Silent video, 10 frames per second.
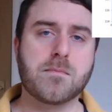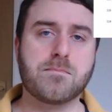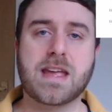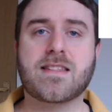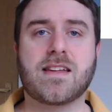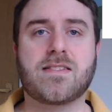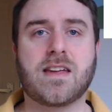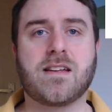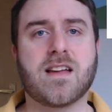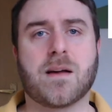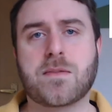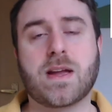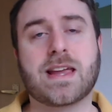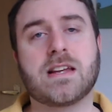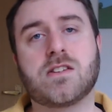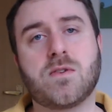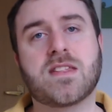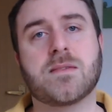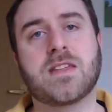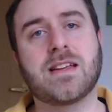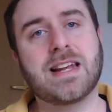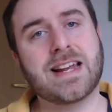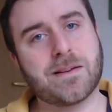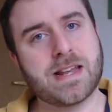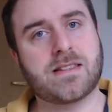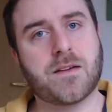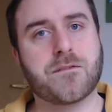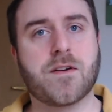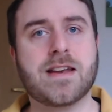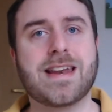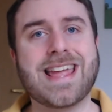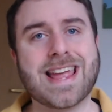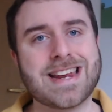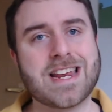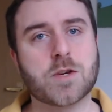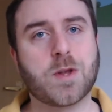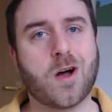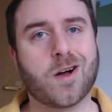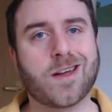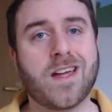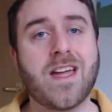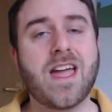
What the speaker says: mixing things up so I can do something a little bit different in each block.